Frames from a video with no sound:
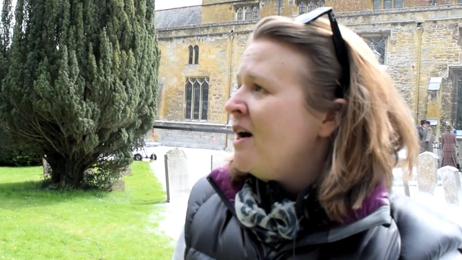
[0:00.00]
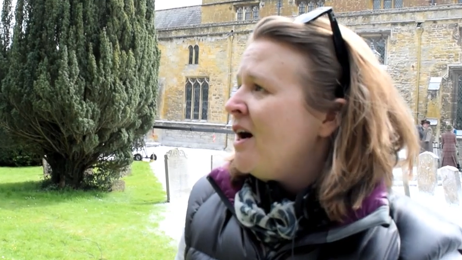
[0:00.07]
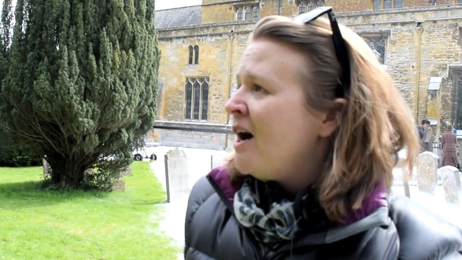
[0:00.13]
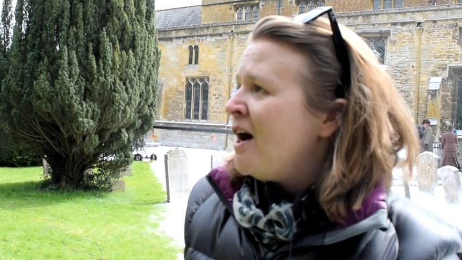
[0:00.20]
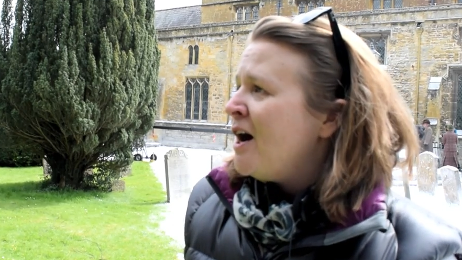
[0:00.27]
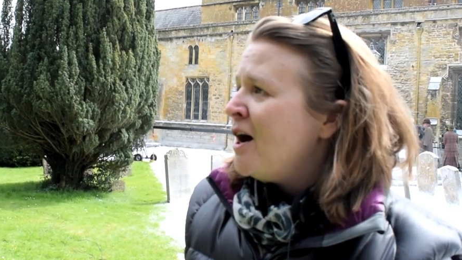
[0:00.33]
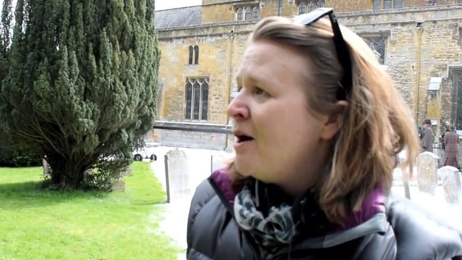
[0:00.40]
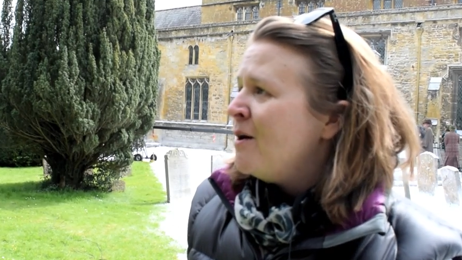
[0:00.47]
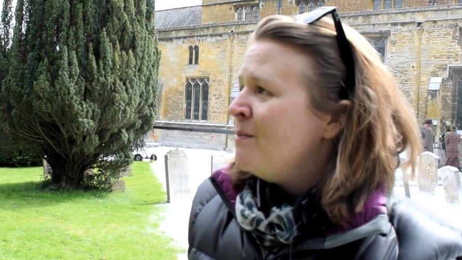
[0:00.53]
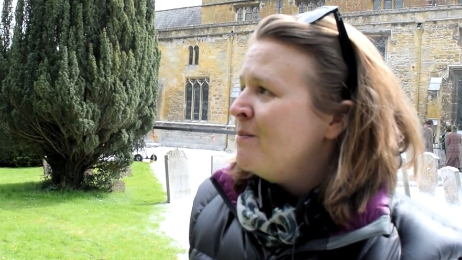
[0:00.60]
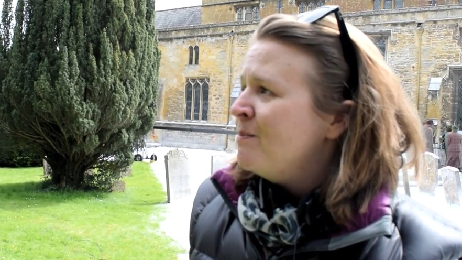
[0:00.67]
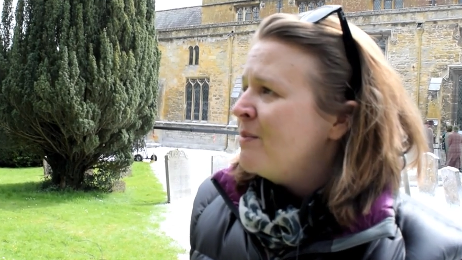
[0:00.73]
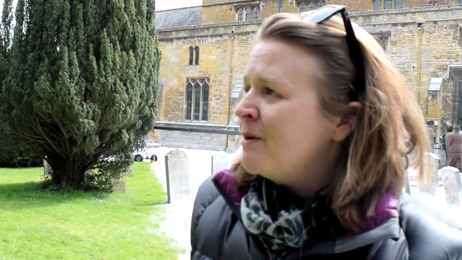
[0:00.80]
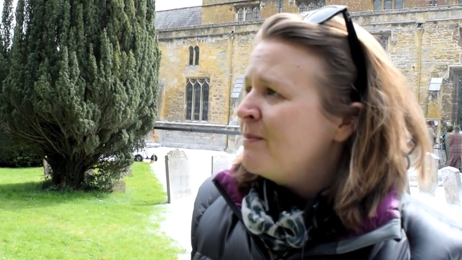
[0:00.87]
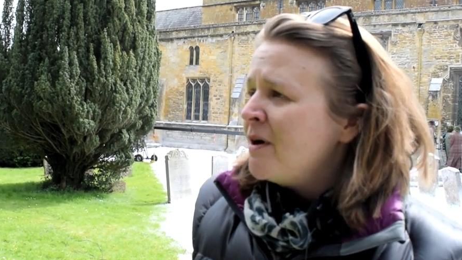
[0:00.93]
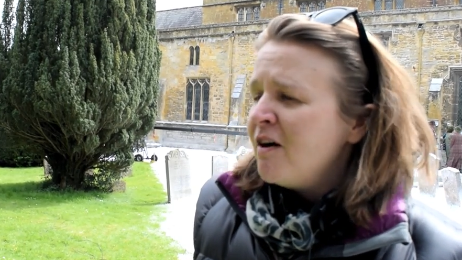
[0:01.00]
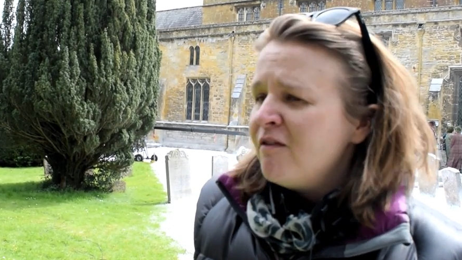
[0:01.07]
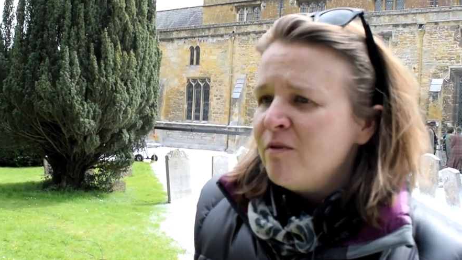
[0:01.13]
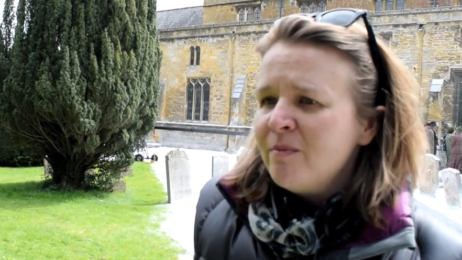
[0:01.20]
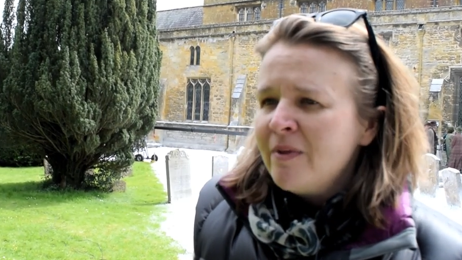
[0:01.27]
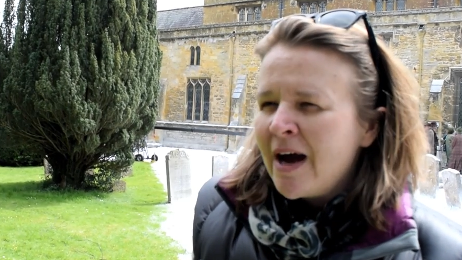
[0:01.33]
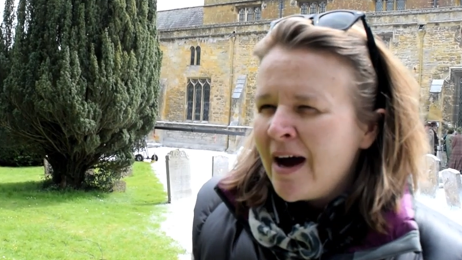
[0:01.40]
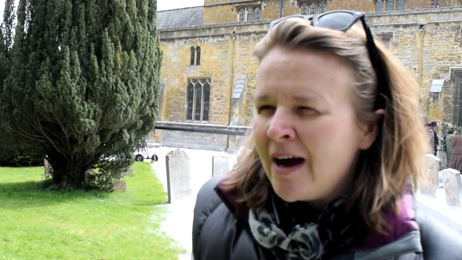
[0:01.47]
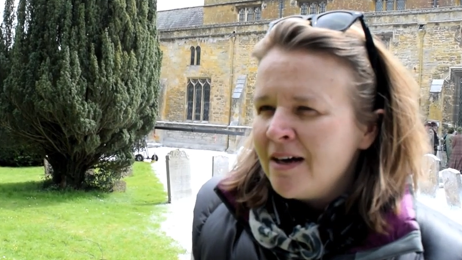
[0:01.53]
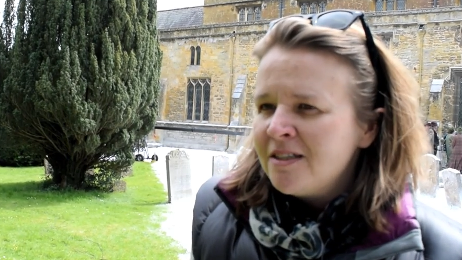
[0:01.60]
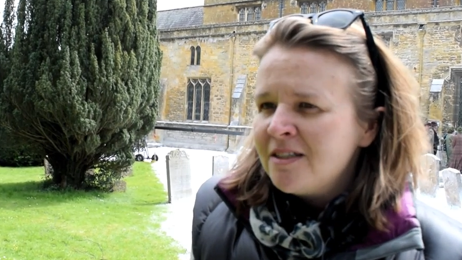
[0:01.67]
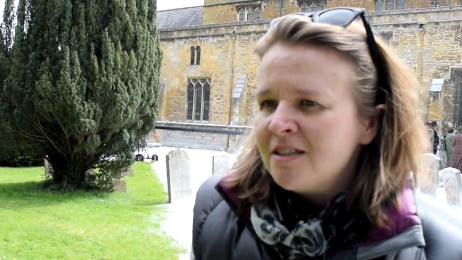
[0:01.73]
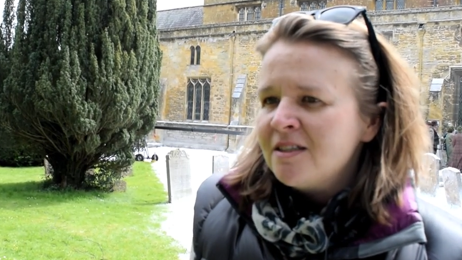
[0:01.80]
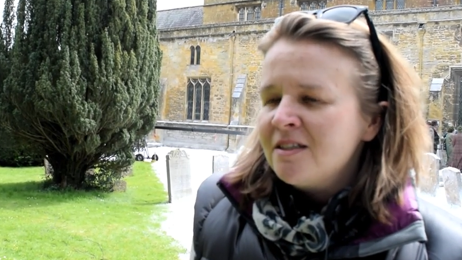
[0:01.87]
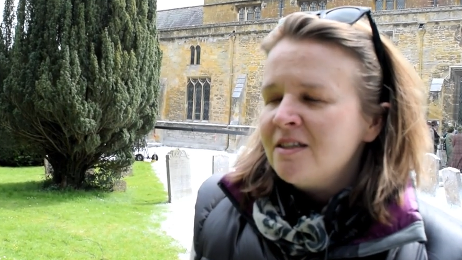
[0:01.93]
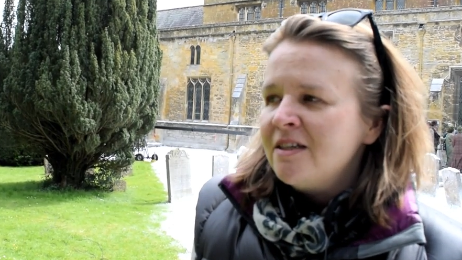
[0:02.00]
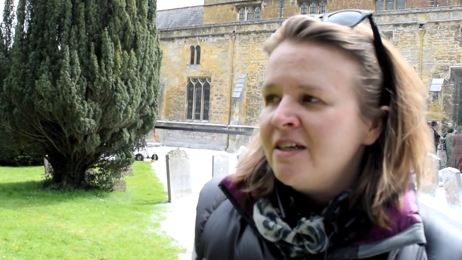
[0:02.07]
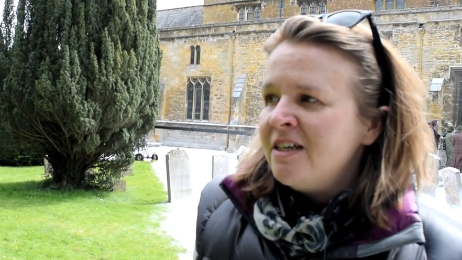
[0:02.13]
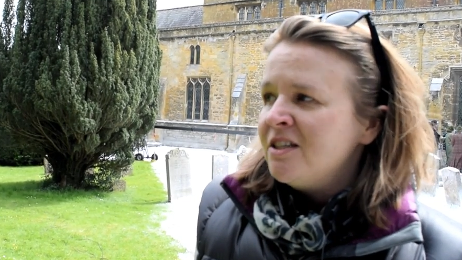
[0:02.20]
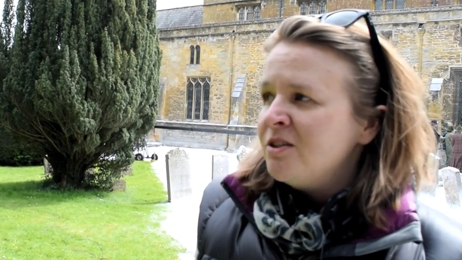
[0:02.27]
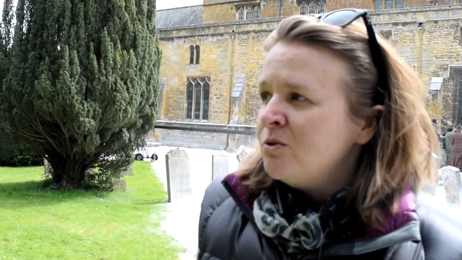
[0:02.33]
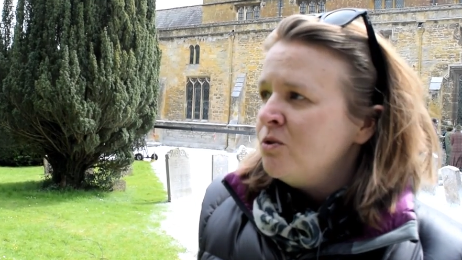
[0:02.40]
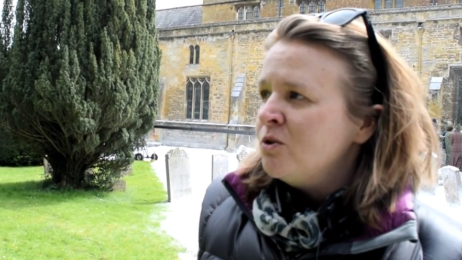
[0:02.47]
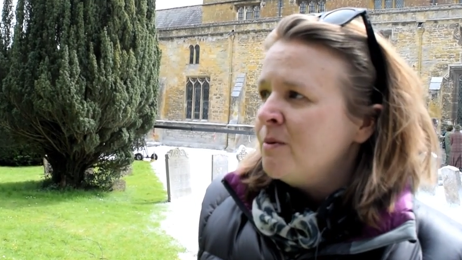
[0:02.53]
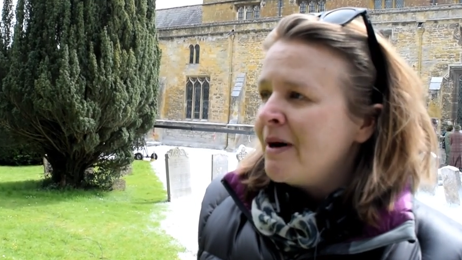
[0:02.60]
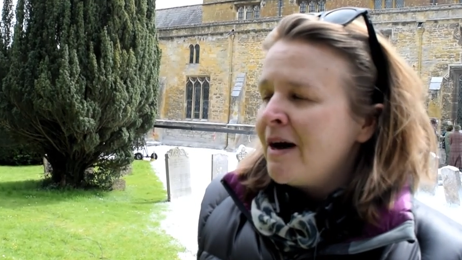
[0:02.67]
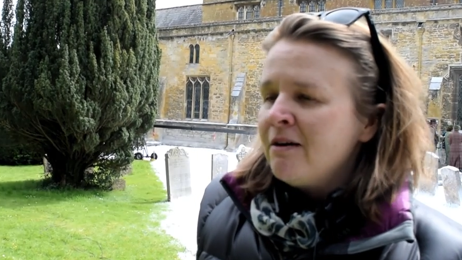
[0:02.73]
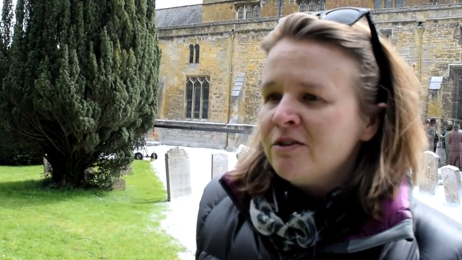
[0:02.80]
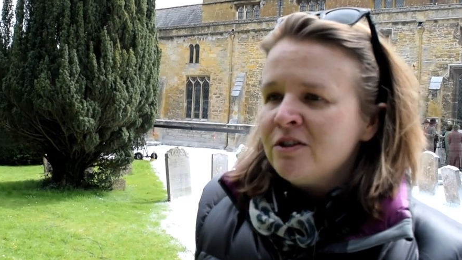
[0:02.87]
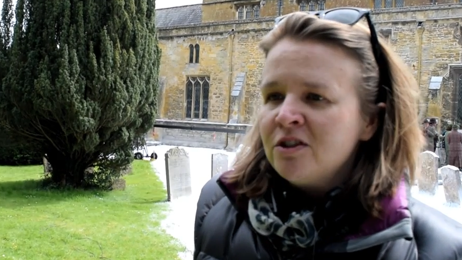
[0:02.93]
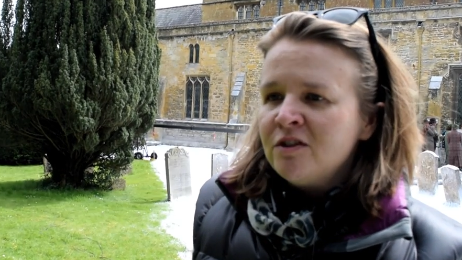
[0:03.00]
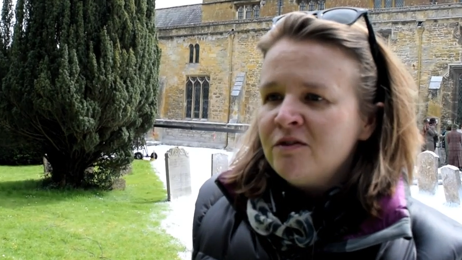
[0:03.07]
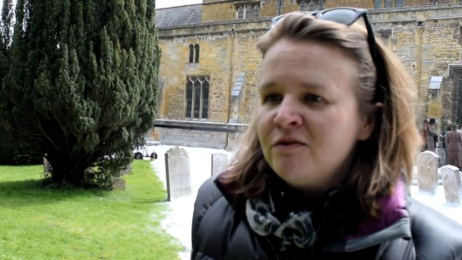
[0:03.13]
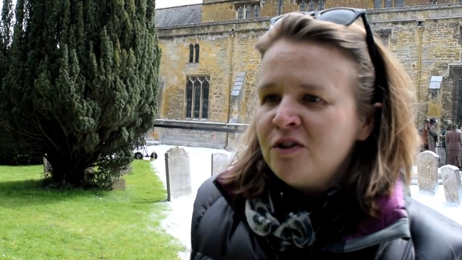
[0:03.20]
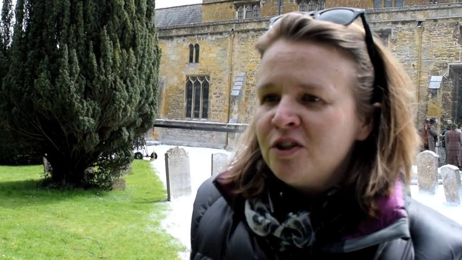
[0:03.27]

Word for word: Um, but apart from that, it's all about sort of